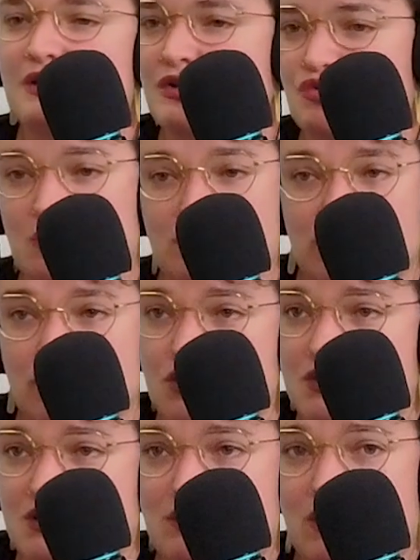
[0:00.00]
Dream Center
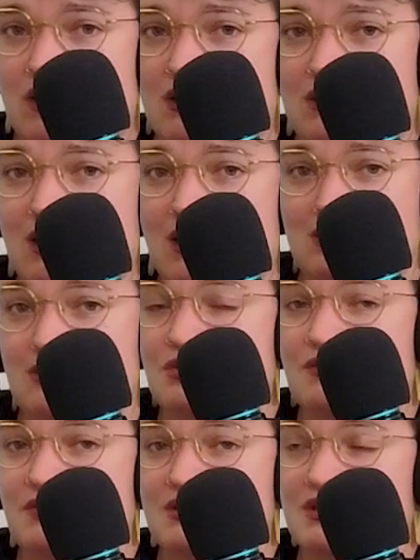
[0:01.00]
just expanded and has a new
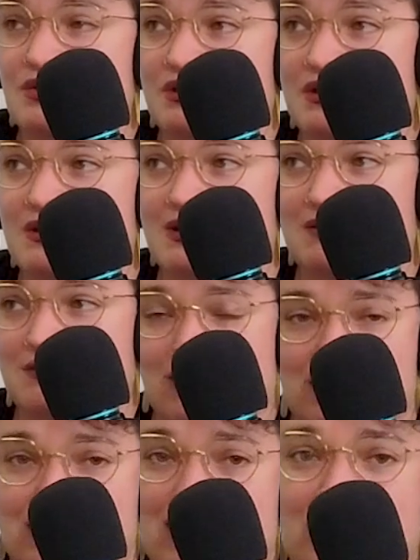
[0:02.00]
facility that
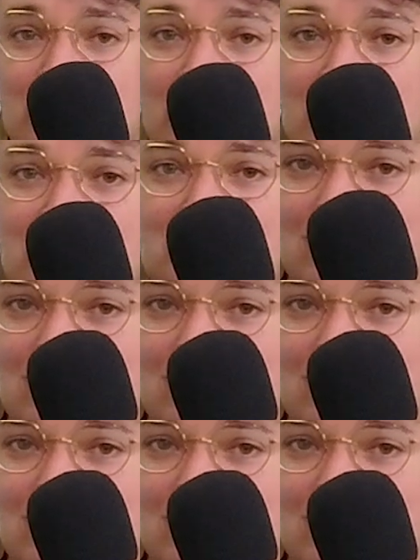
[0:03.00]
has 80 beds.